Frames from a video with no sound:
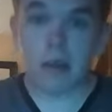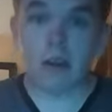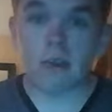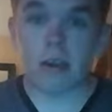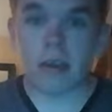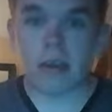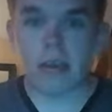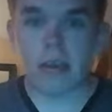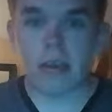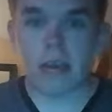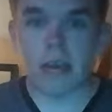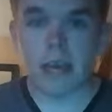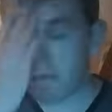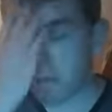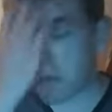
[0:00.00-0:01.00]
Alright,
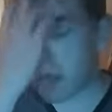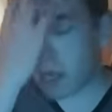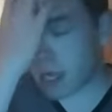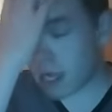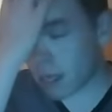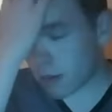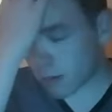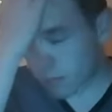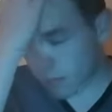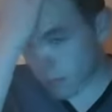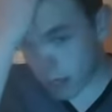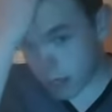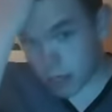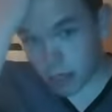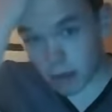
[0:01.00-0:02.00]
has a really,
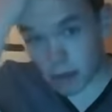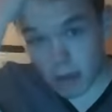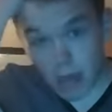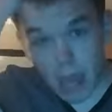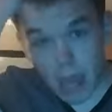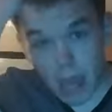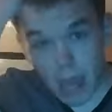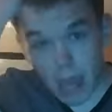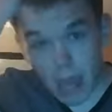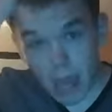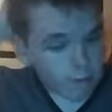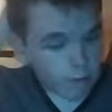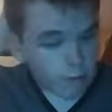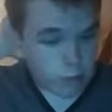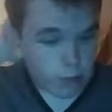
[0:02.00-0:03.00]
really good
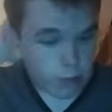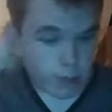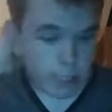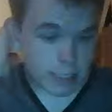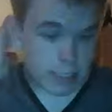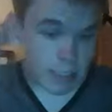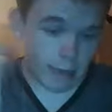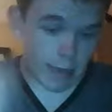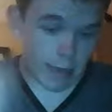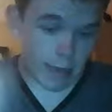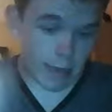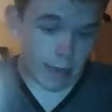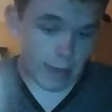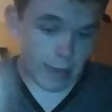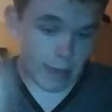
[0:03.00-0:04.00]
alien feel to it. So it
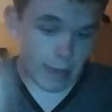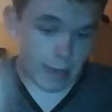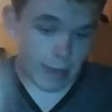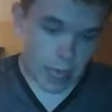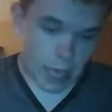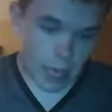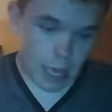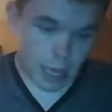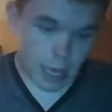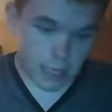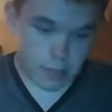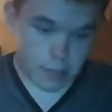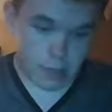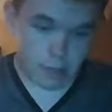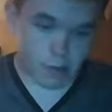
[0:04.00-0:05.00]
has
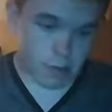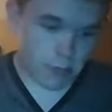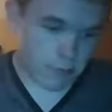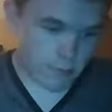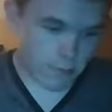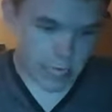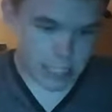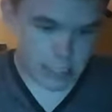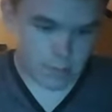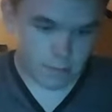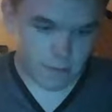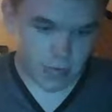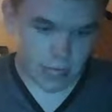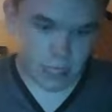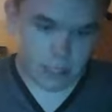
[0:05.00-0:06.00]
two different races
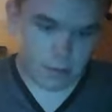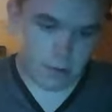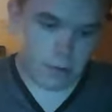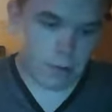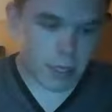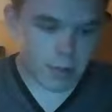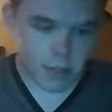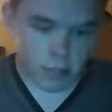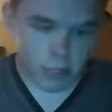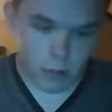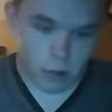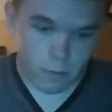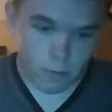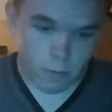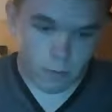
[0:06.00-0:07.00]
of aliens, but one's
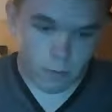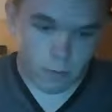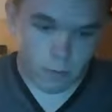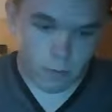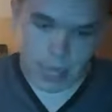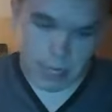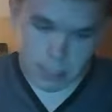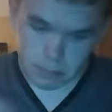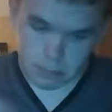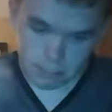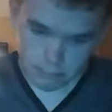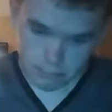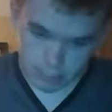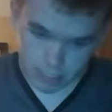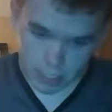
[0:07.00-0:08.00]
good and one's bad.
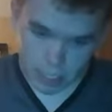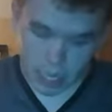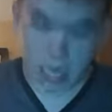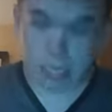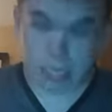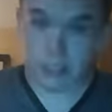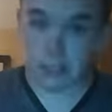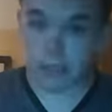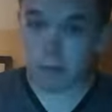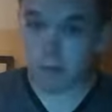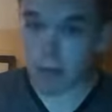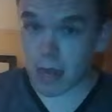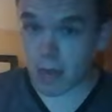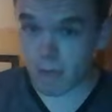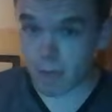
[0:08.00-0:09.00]
It has the
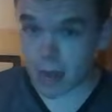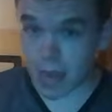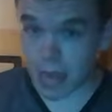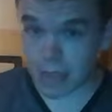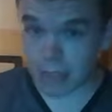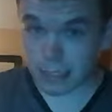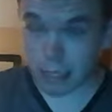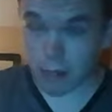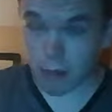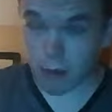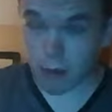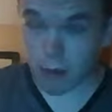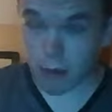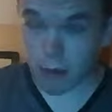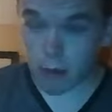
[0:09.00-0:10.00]
Men in Black, so
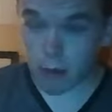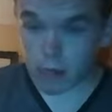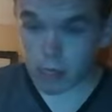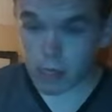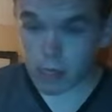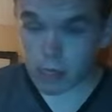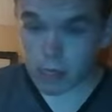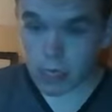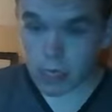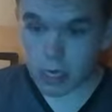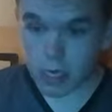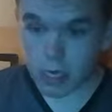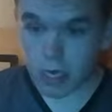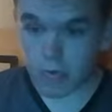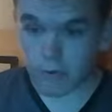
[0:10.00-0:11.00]
what
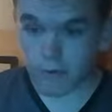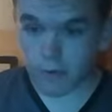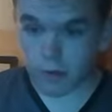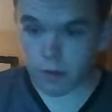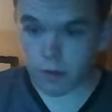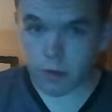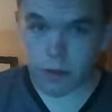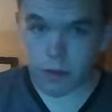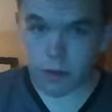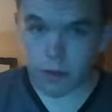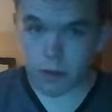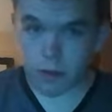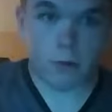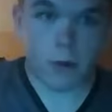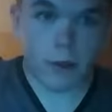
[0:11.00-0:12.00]
are
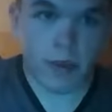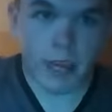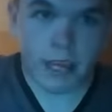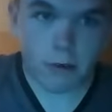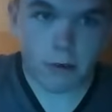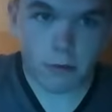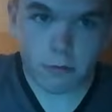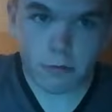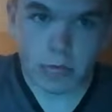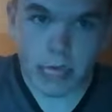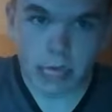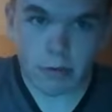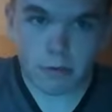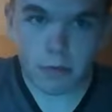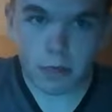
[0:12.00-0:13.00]
they called
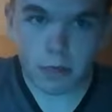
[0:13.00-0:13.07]
now?